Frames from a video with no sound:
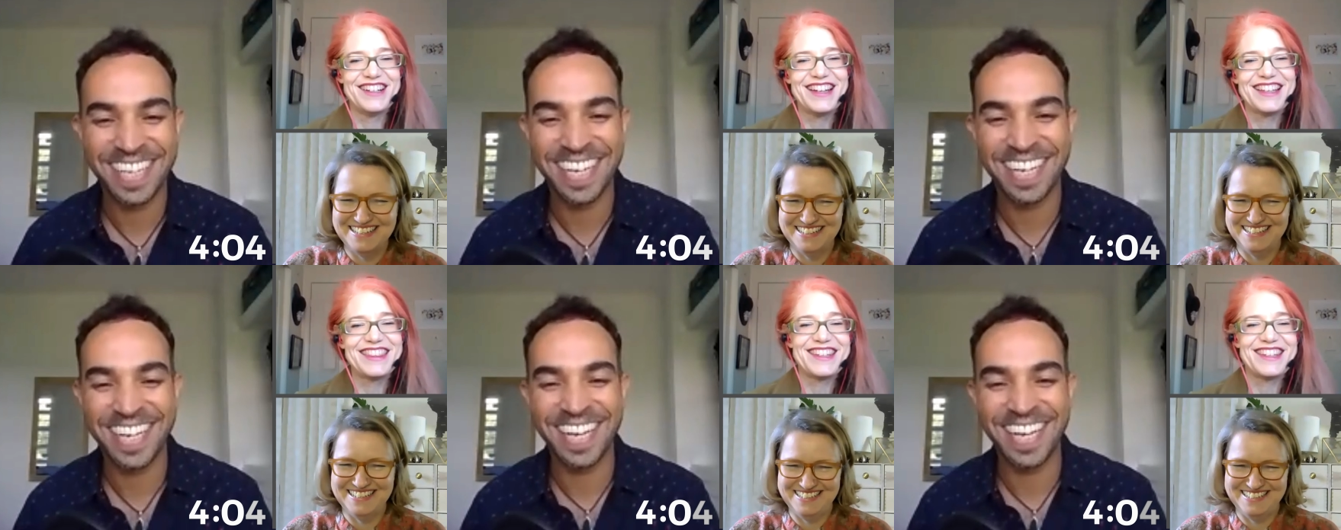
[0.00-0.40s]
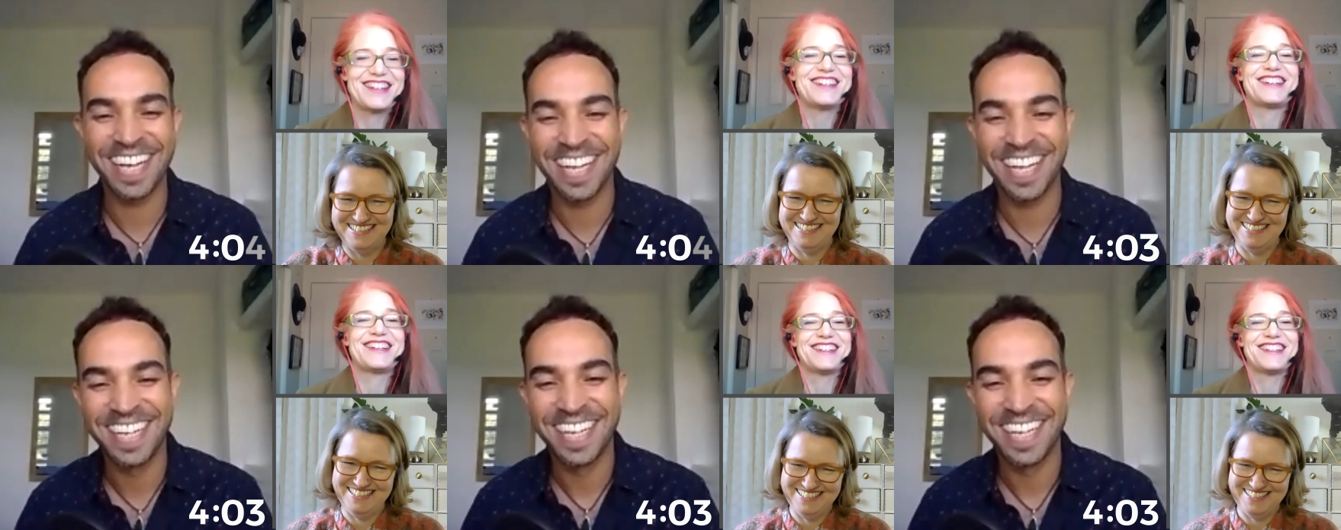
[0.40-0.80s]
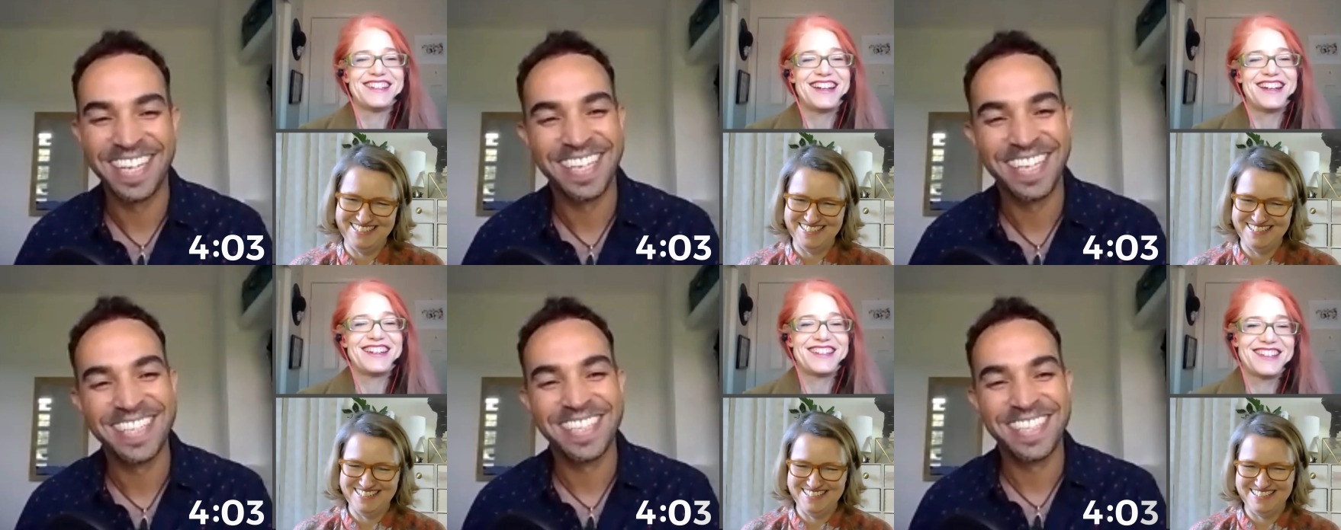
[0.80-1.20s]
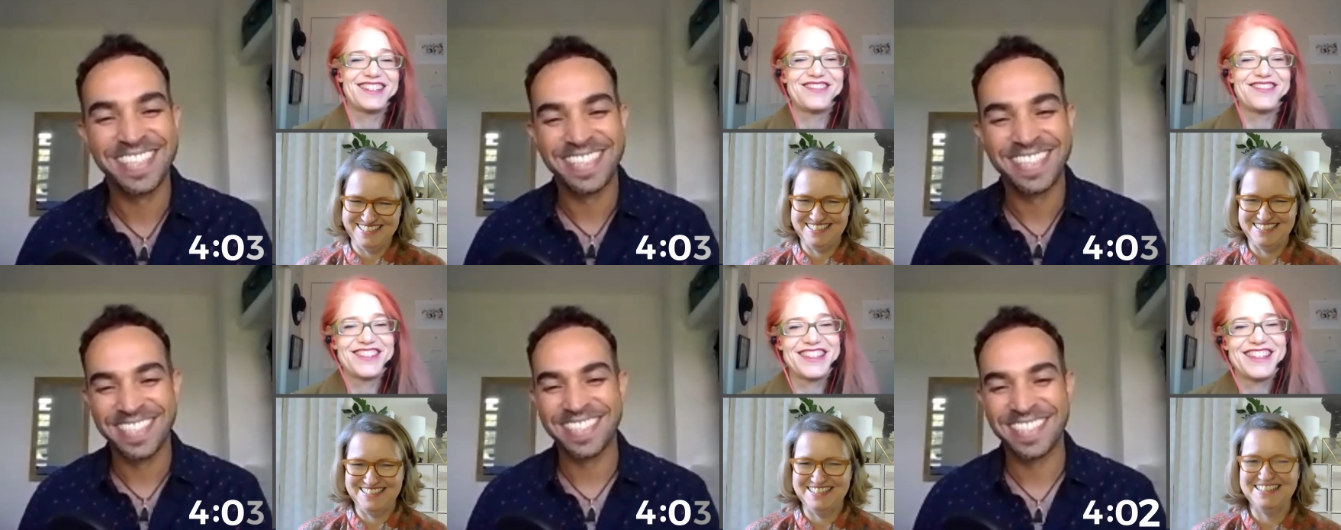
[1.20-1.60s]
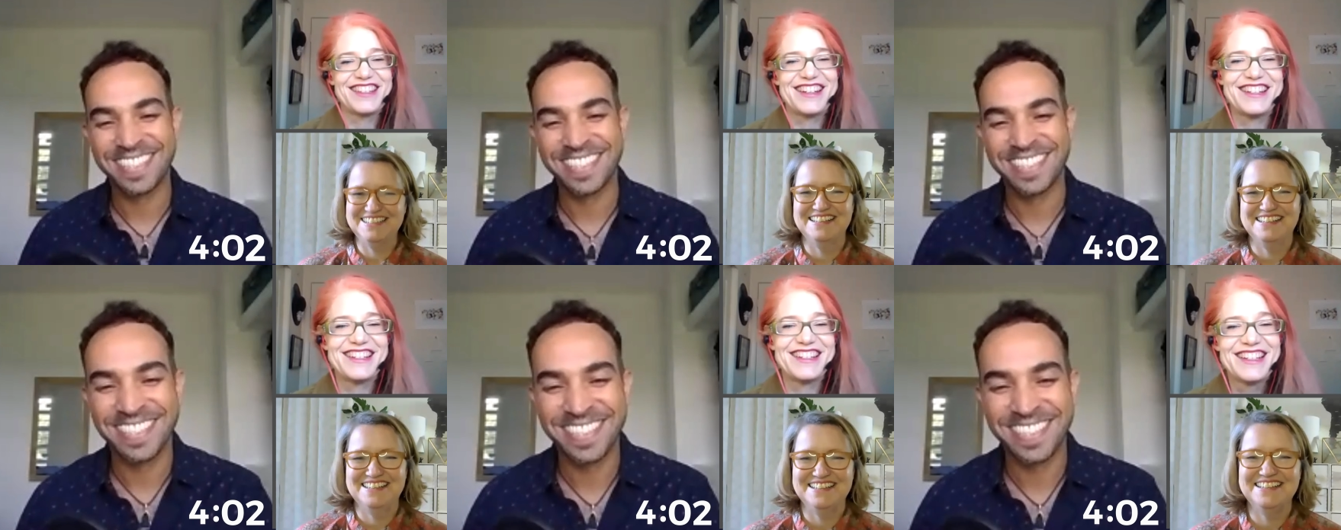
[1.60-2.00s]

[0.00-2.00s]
Speaker 1: I think I could I could live with that.